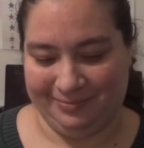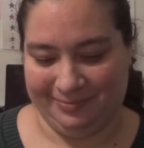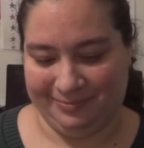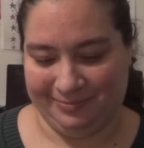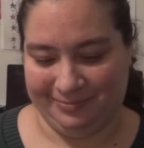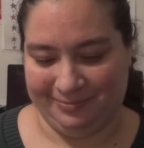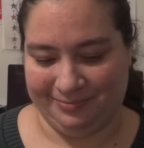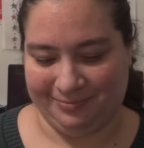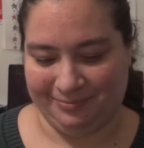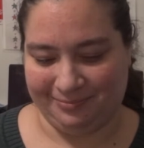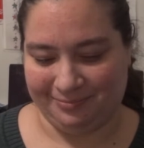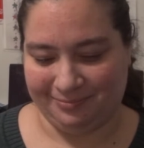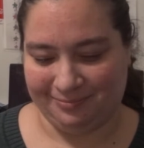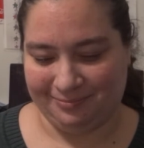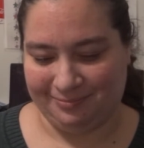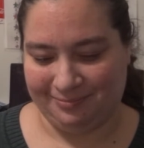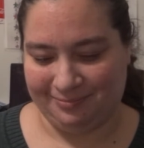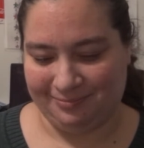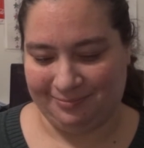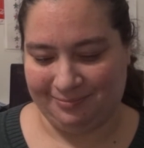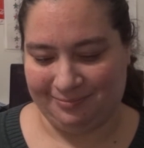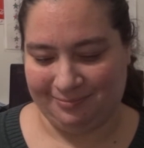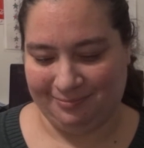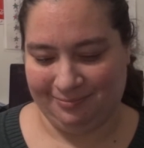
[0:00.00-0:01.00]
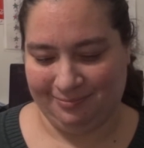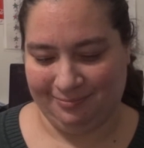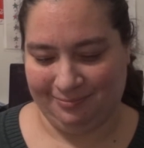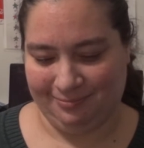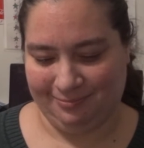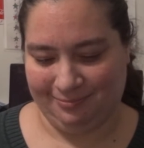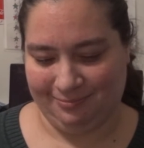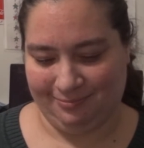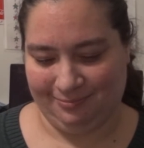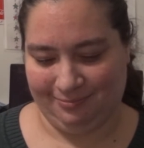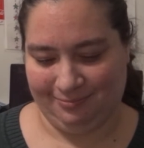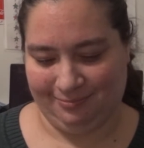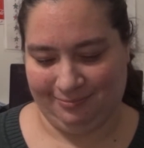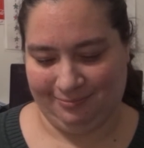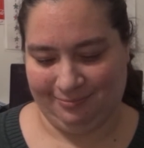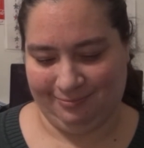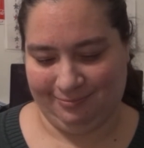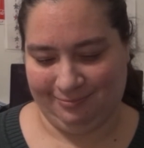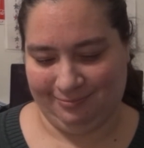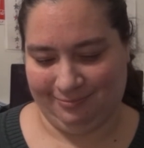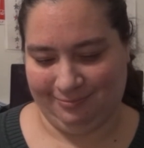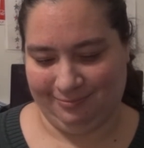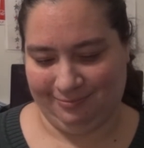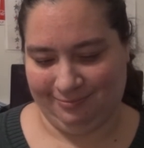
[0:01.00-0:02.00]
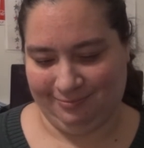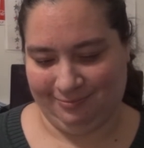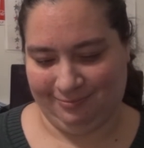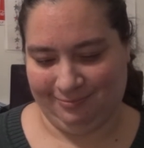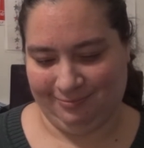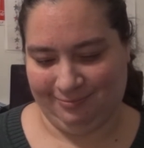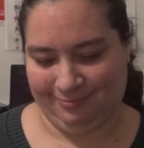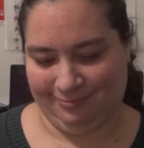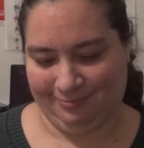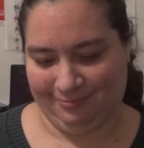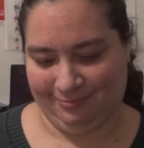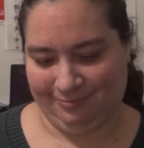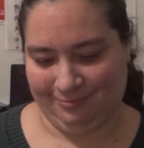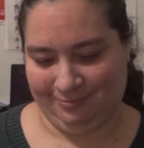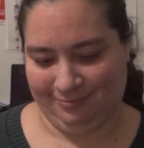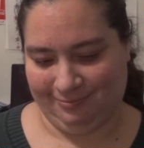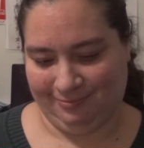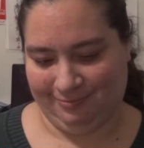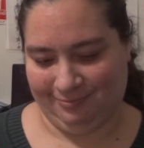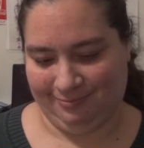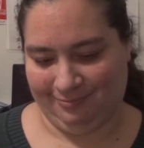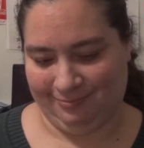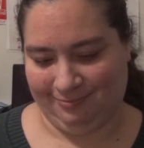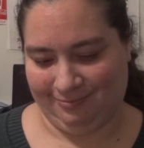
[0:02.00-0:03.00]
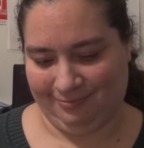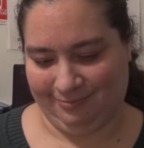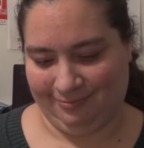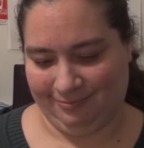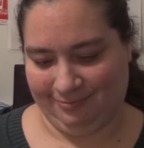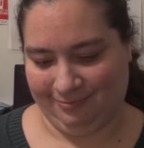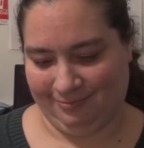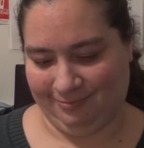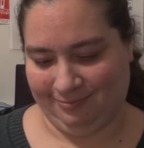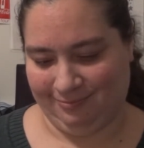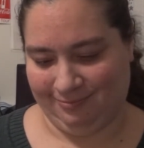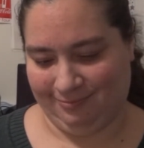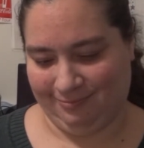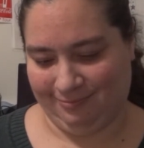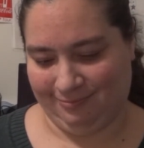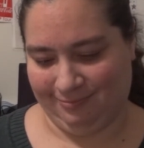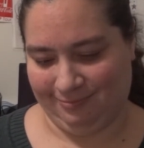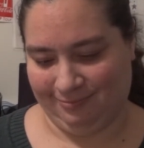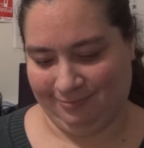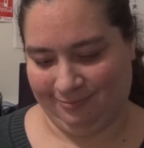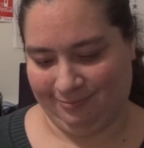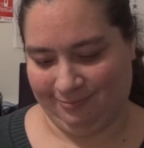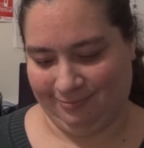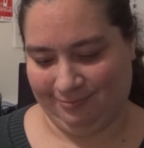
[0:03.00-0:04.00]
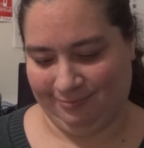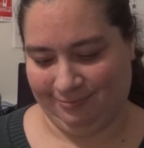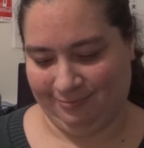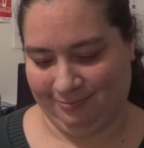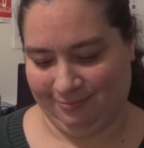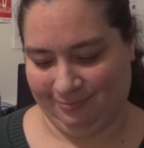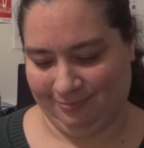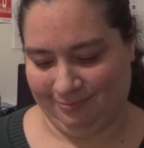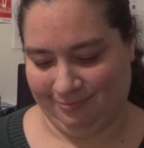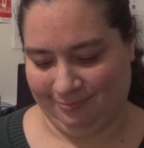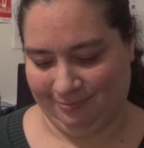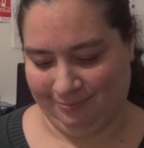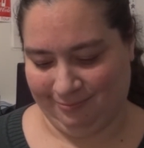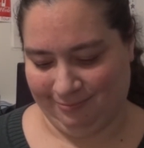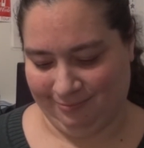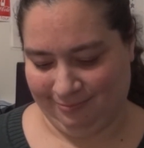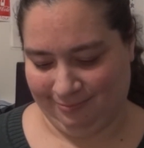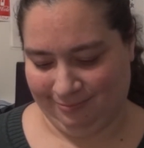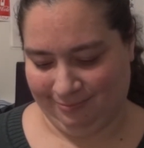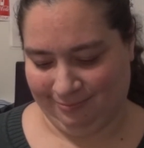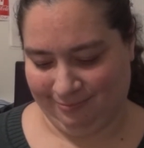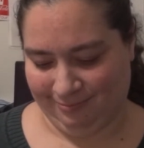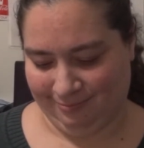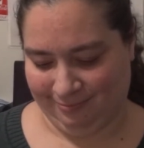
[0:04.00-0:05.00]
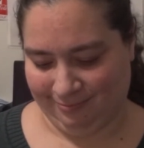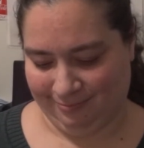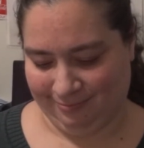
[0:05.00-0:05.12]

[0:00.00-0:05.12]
(silence)